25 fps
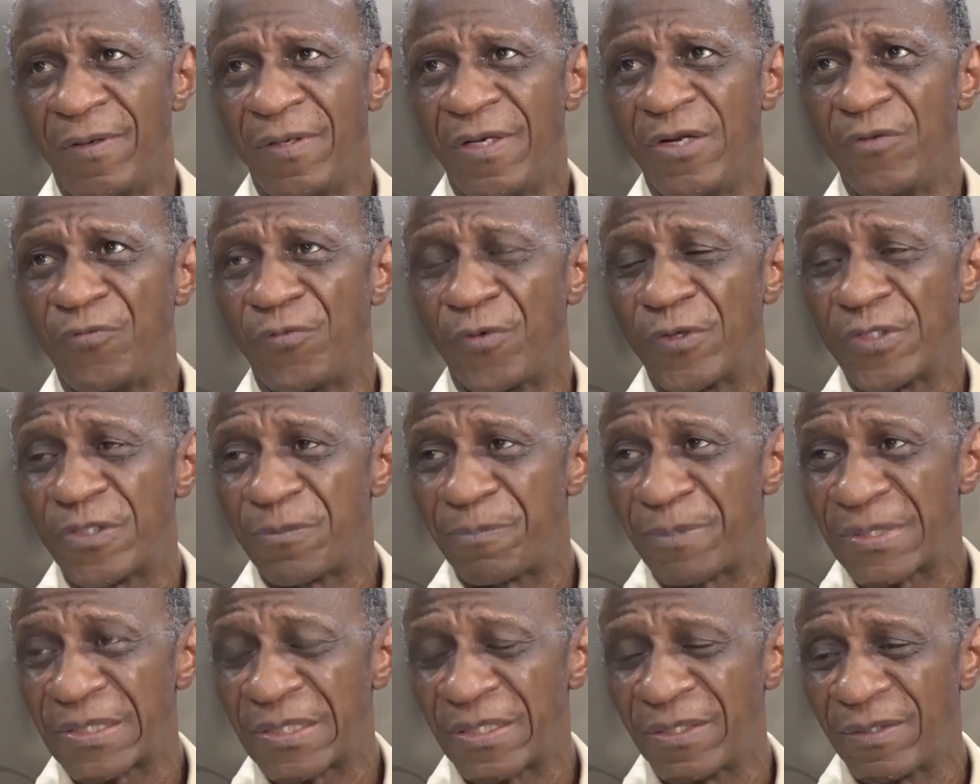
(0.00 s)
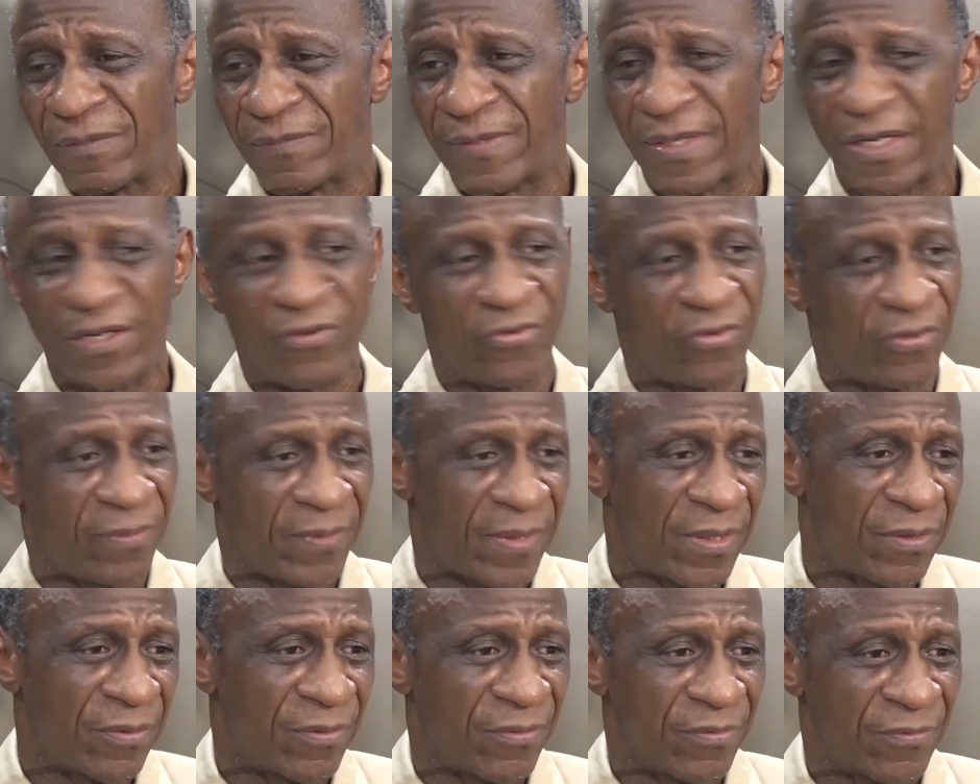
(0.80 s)
only 40% of
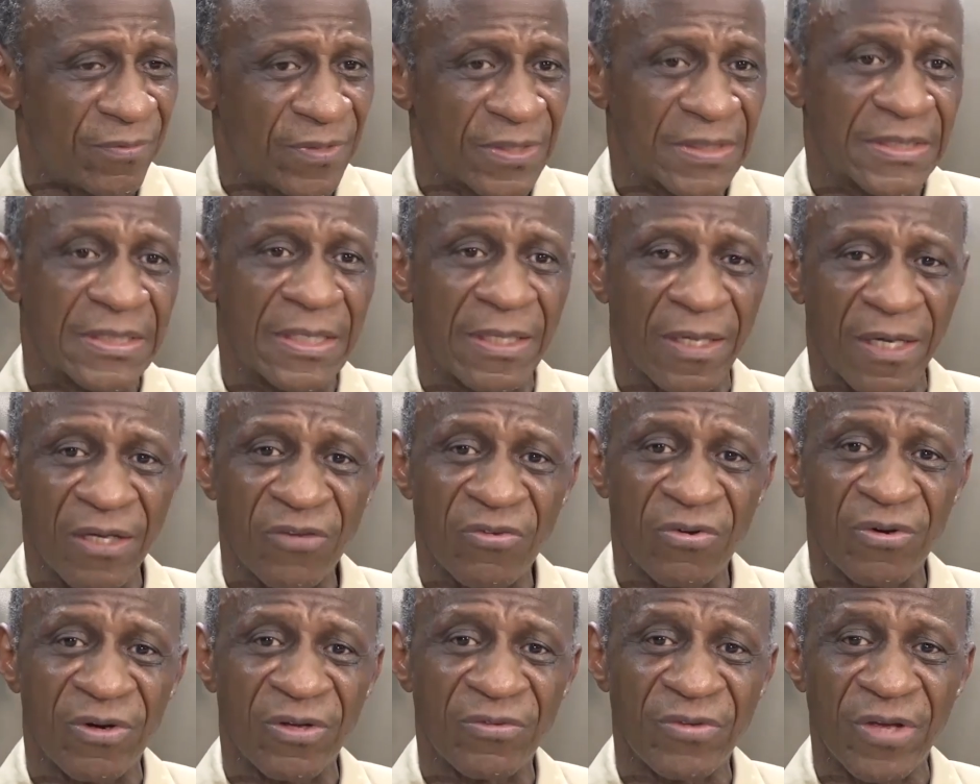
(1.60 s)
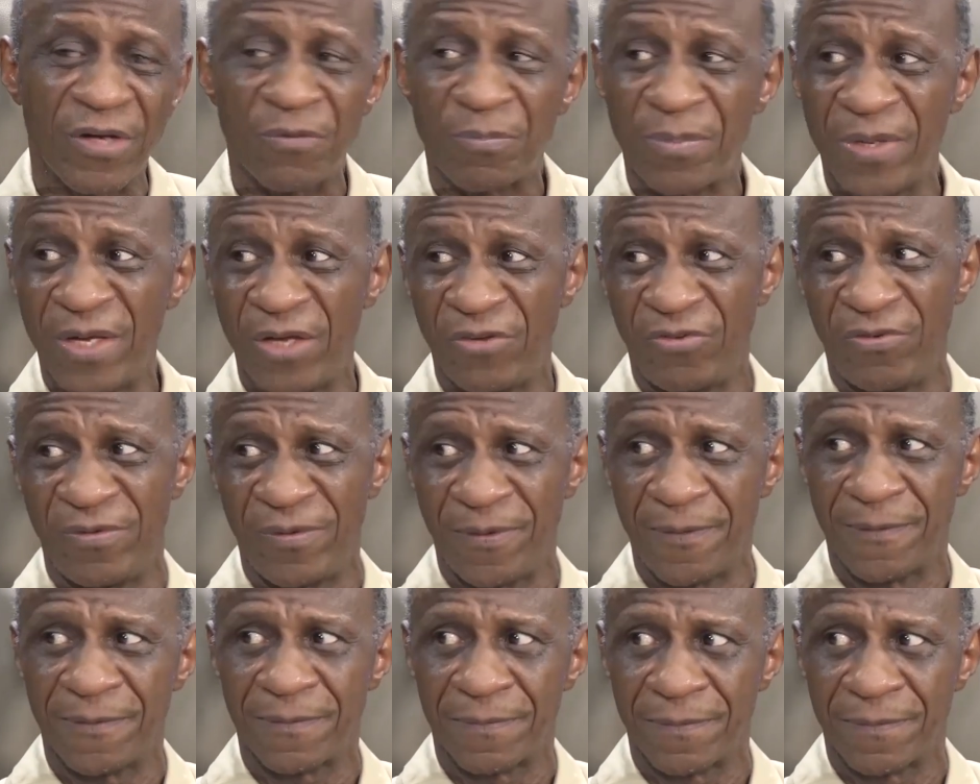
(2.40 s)
Nigerian university lecturers had PhD.